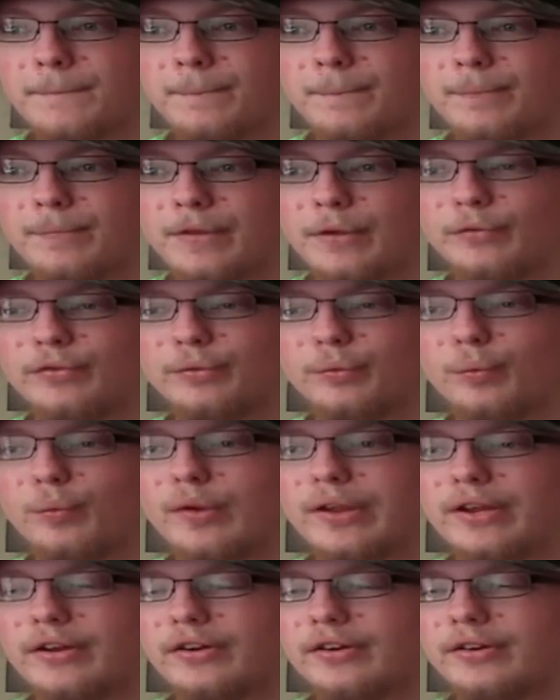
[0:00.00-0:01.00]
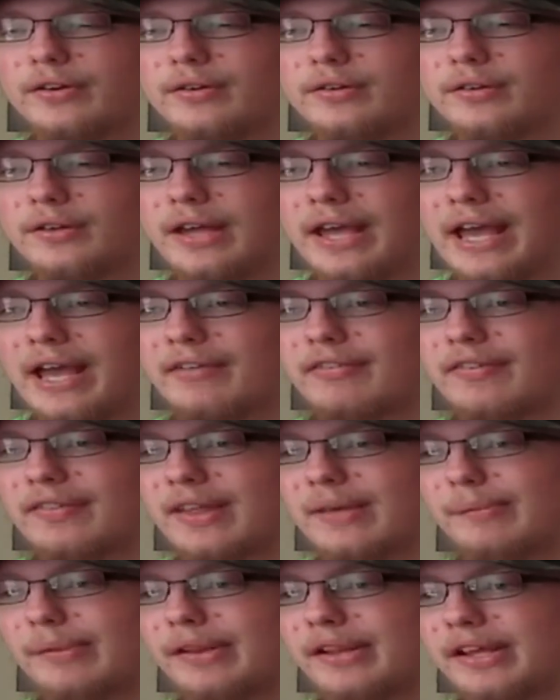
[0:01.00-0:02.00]
It was weird having
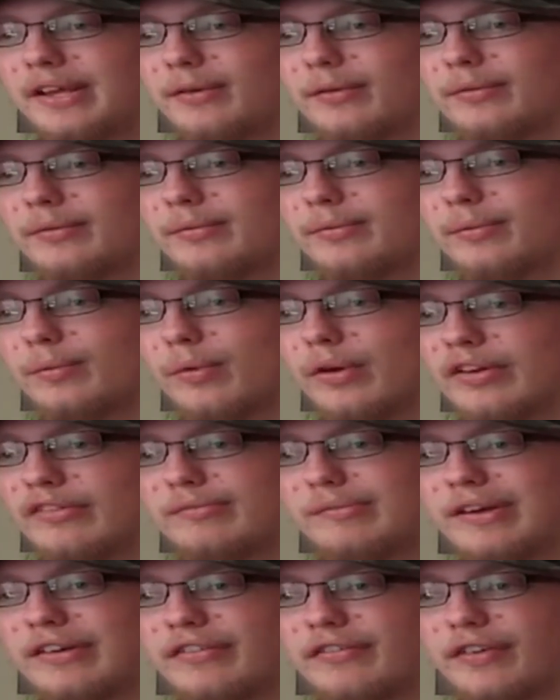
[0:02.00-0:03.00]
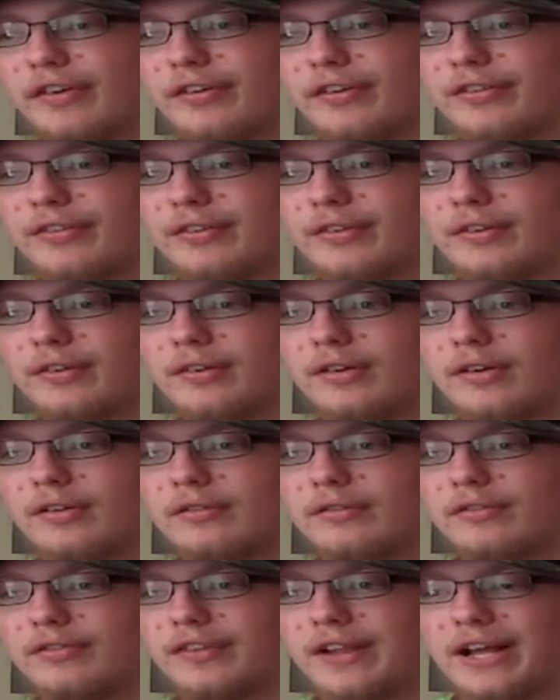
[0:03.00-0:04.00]
that be like one of my first
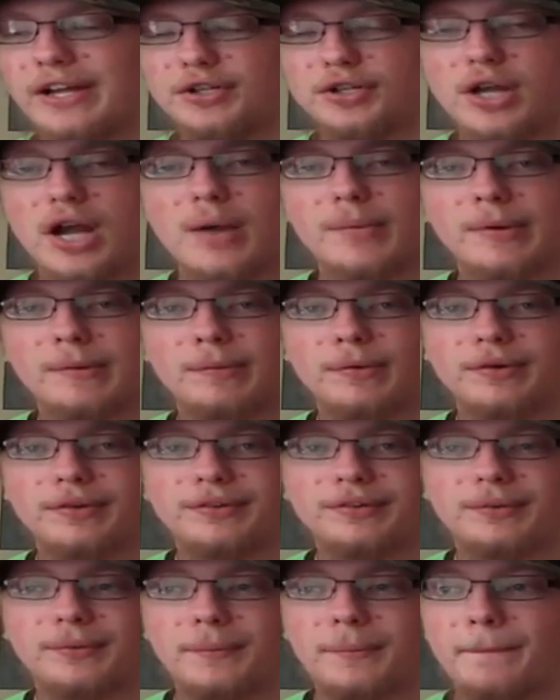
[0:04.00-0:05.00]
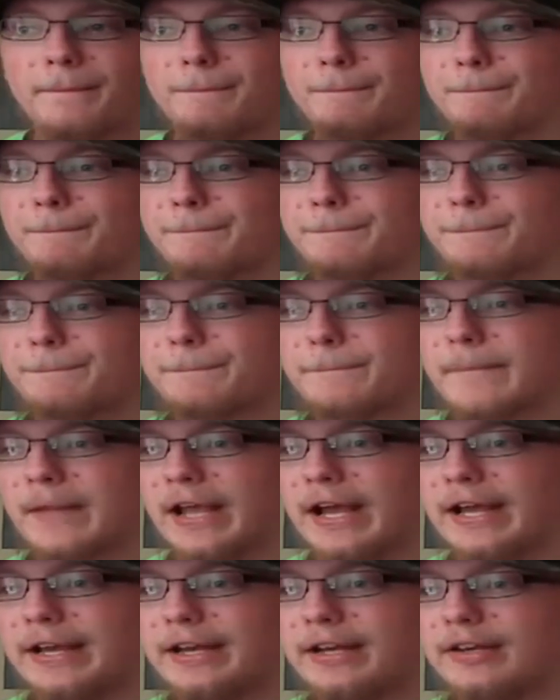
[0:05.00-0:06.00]
Flash comic books.
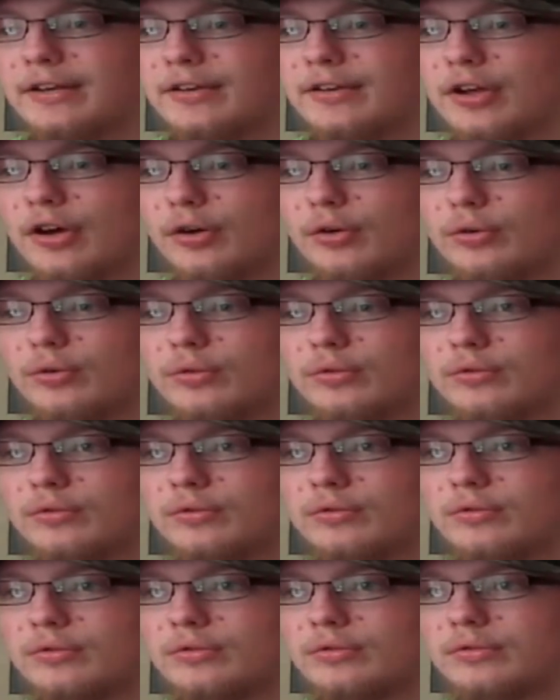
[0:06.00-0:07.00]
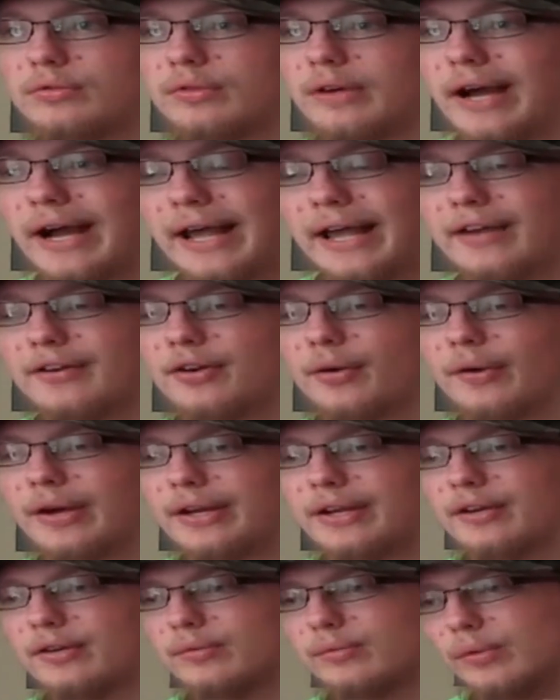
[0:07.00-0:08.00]
I had no
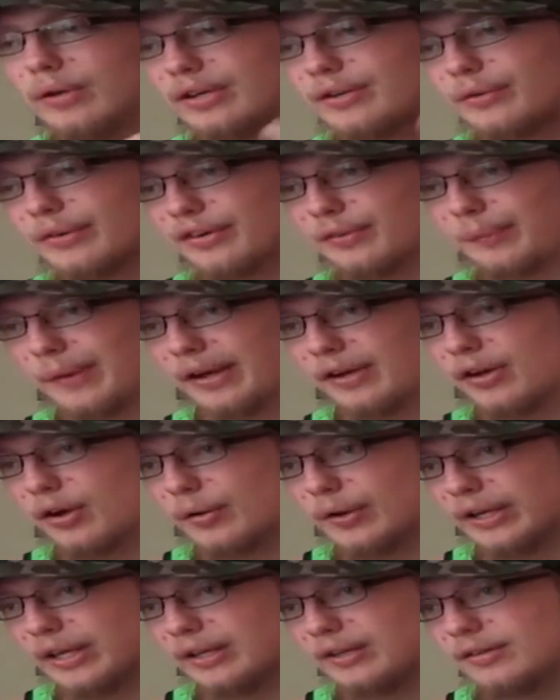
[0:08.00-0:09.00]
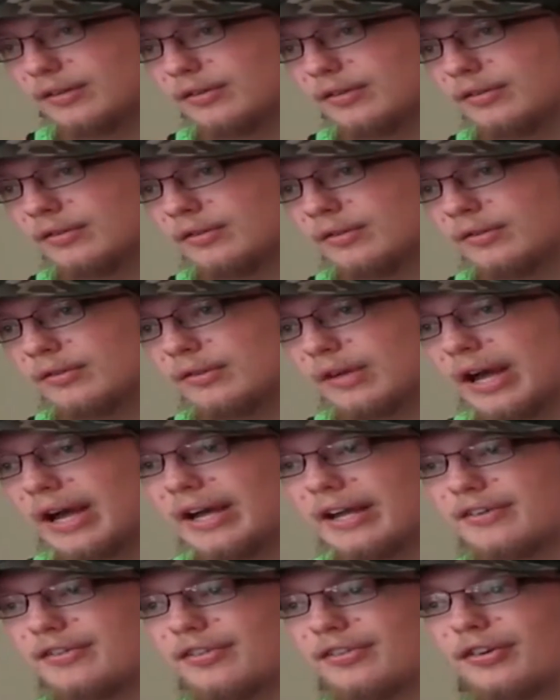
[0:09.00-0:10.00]
idea what to expect going in. I
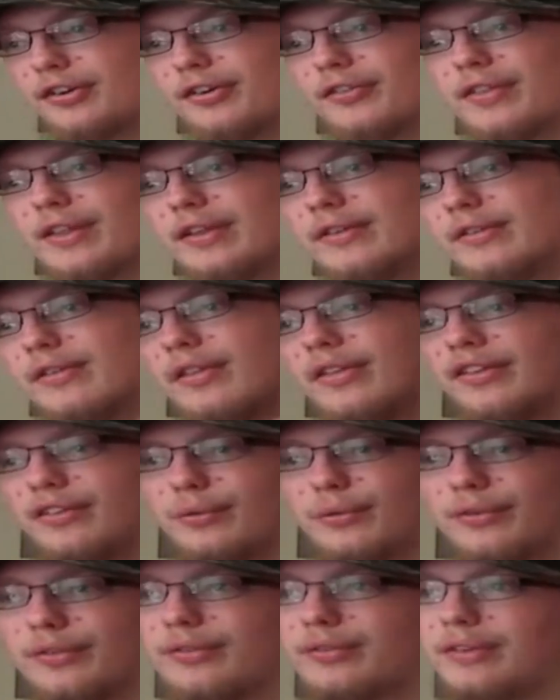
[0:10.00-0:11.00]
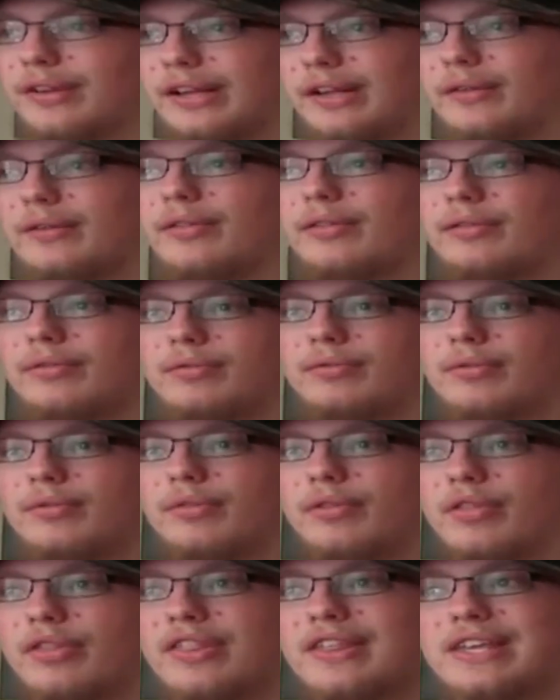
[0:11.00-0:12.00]
had just heard that this was like
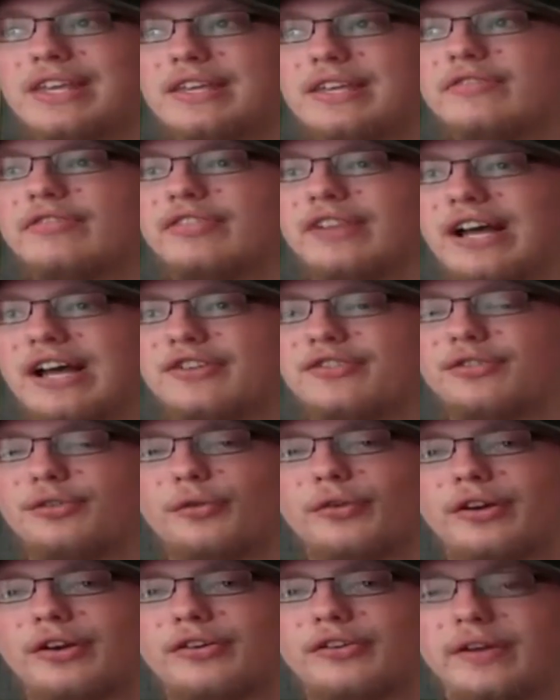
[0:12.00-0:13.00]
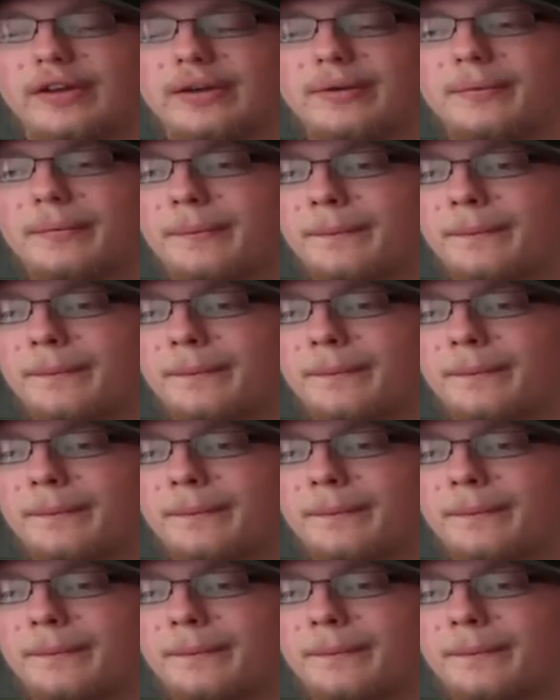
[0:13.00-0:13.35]
the Flash story to read.